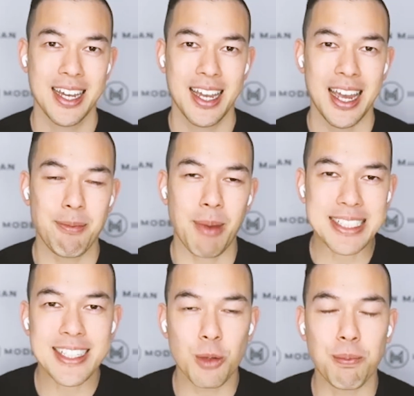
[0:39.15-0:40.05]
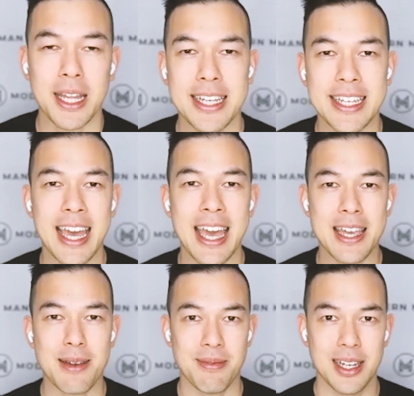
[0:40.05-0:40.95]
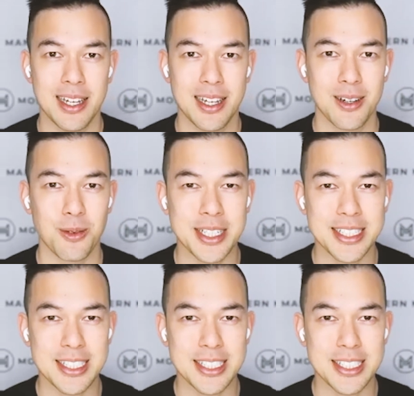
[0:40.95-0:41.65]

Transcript: And my single player game was